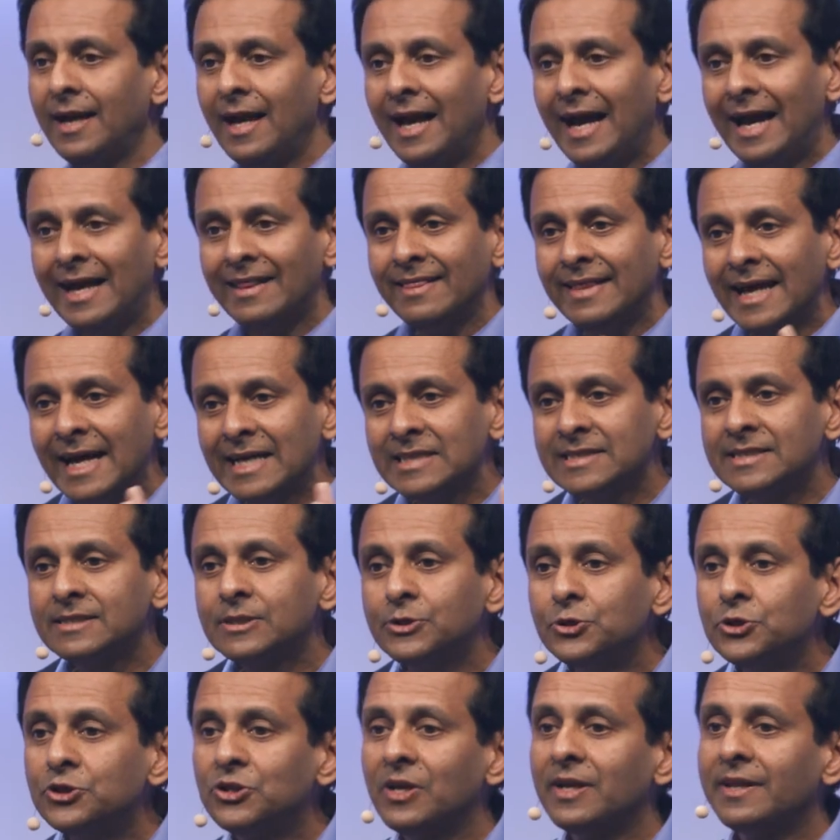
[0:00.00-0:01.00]
And that's
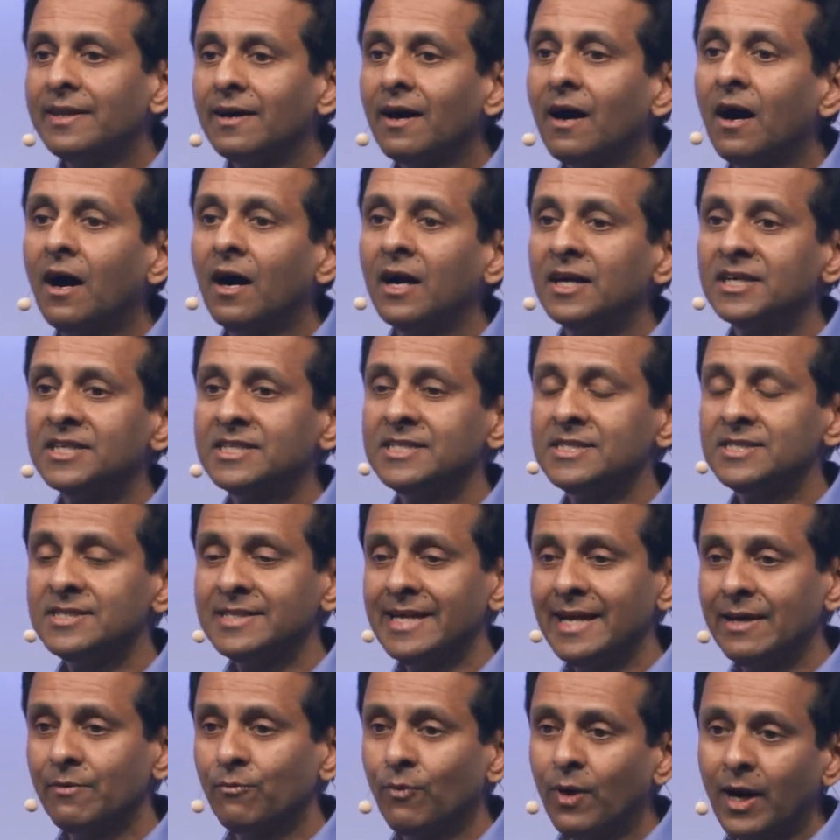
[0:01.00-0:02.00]
usually the harshest
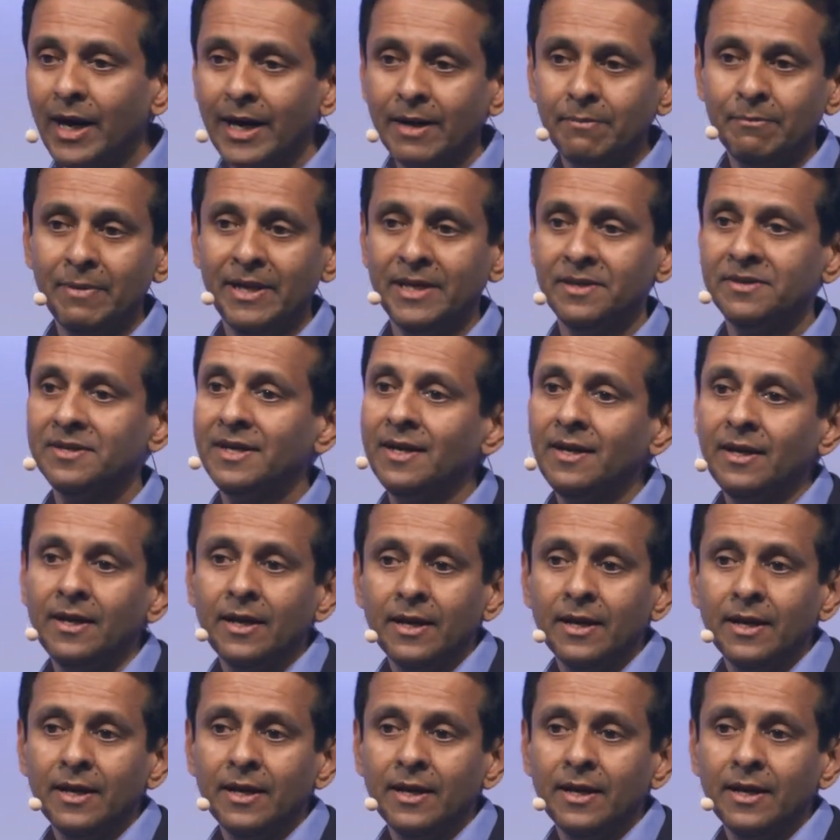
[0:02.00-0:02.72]
environment,